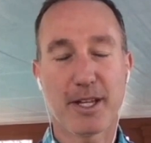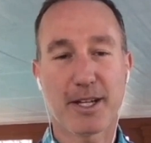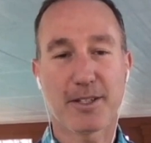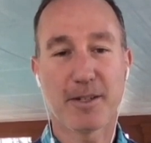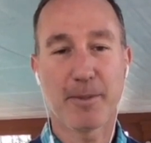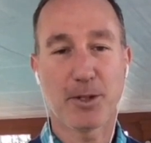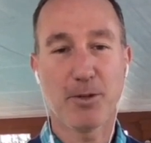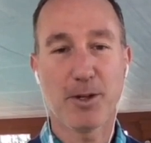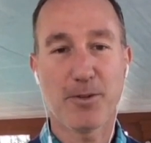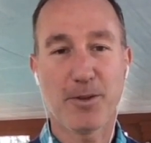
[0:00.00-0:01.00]
actually on my
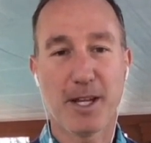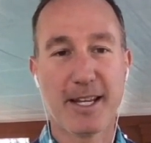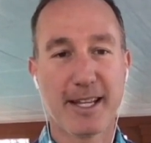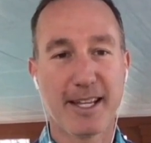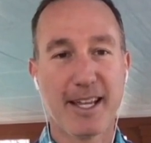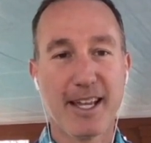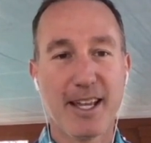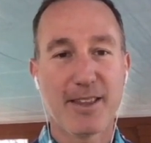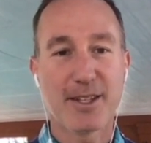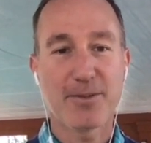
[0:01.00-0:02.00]
Twitter feed.
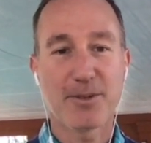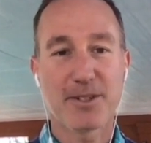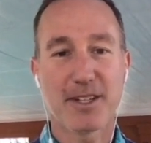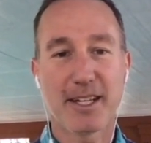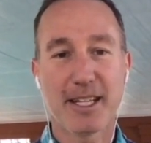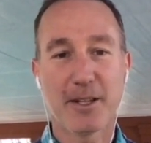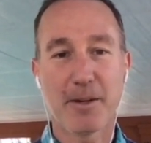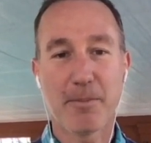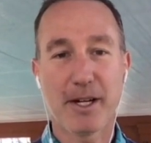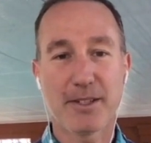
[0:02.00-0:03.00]
This was
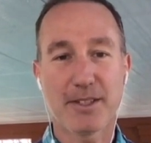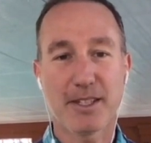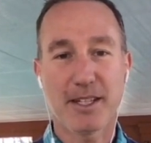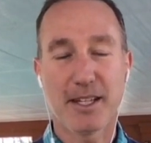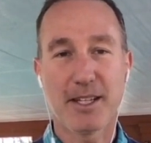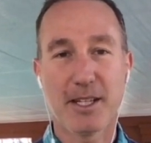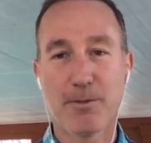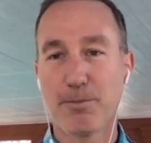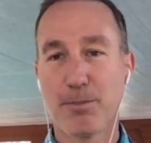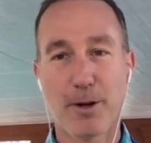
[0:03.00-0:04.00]
Elon Musk, and he
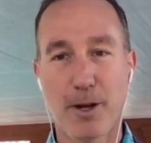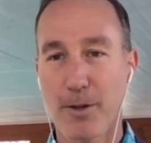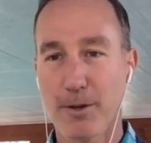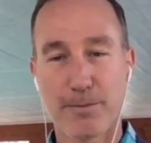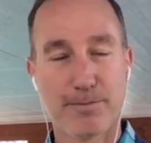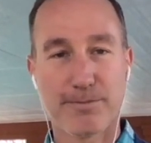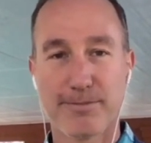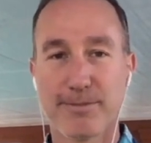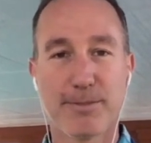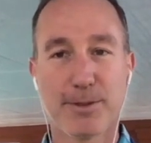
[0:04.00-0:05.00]
put another
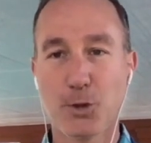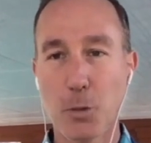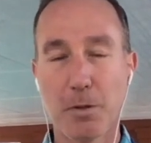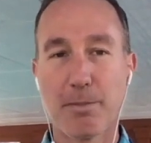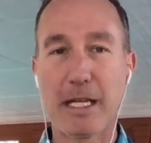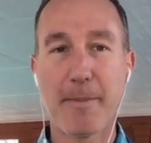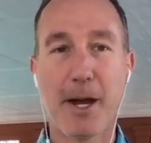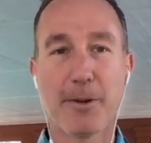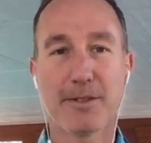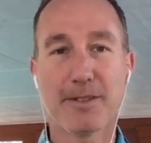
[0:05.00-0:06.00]
stupid meme
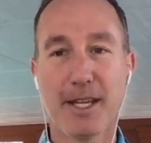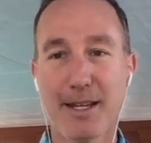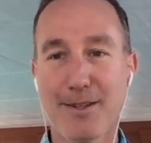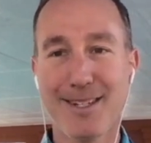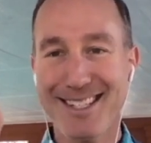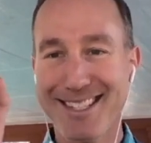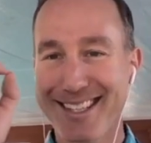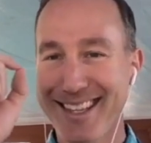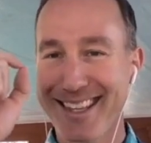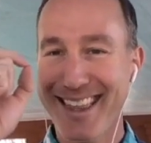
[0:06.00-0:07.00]
out, and
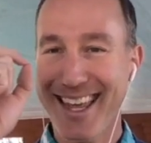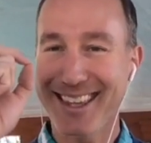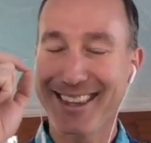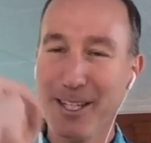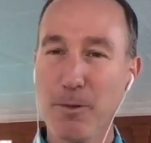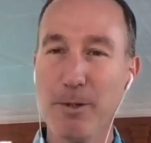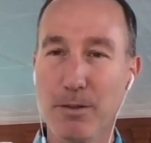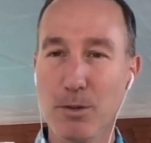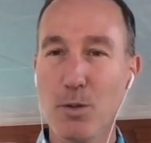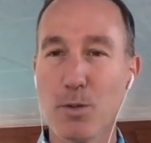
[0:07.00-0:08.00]
just that little bit
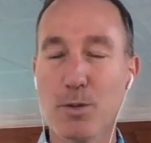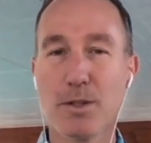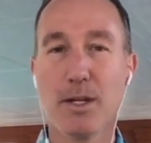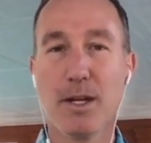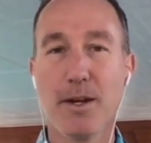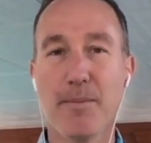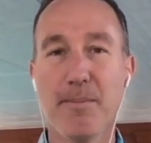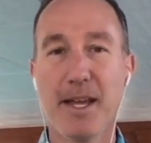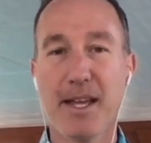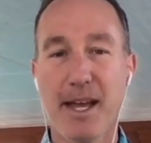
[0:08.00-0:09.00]
of news
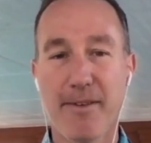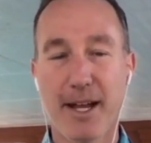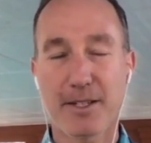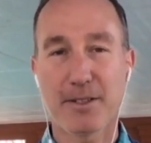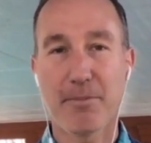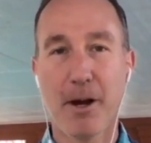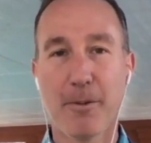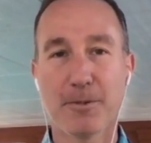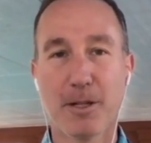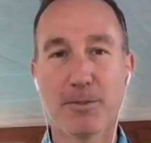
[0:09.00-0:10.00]
may have actually
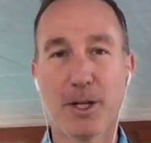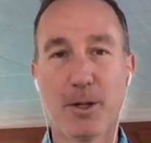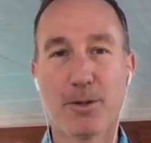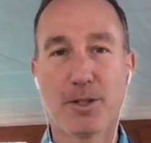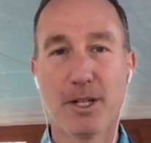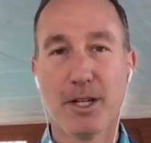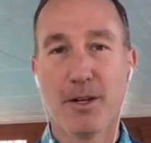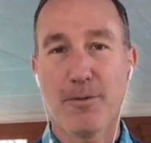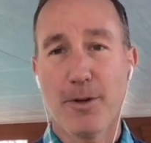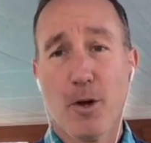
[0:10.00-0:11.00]
pumped up Doge,
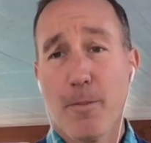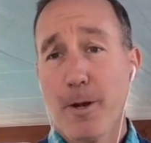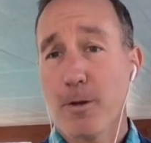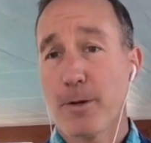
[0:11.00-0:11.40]
for no apparent